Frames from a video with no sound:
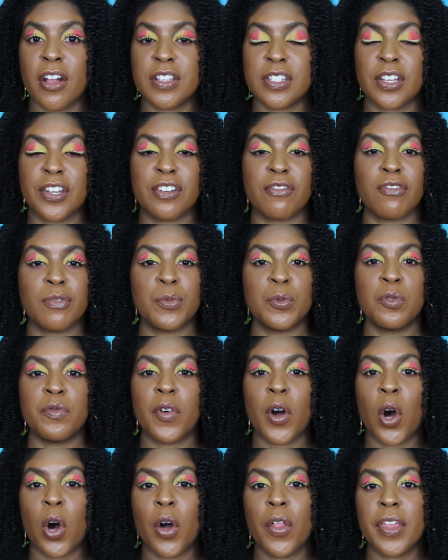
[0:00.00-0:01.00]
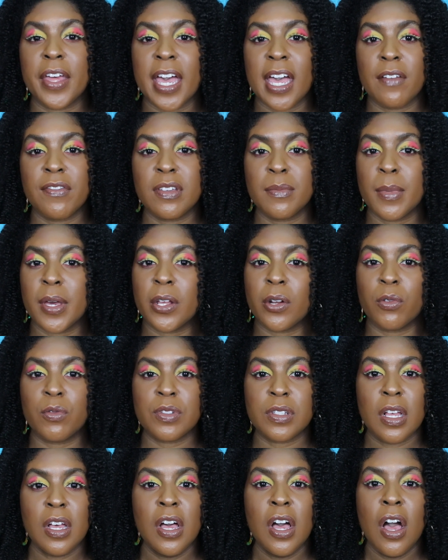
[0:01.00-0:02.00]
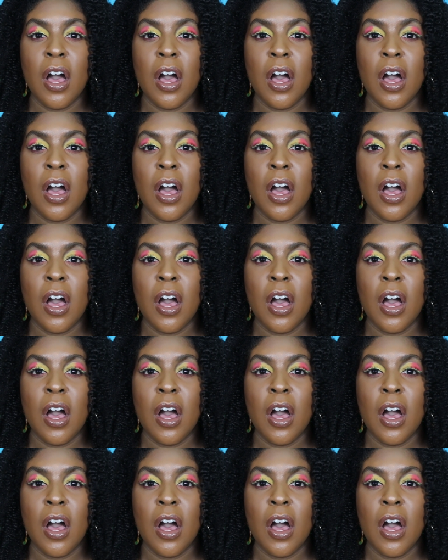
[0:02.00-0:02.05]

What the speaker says: It's going to remove all the heavy metals,